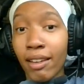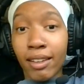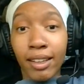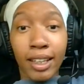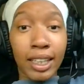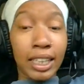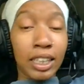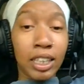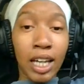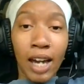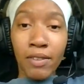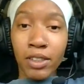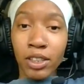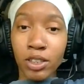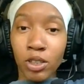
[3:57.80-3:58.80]
Like he'll
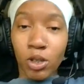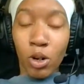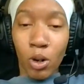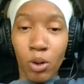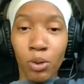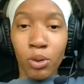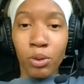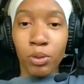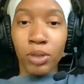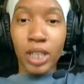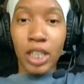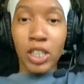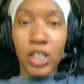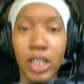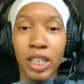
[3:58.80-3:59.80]
have a little cold
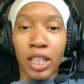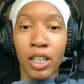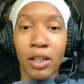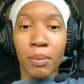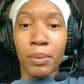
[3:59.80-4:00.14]
here and there,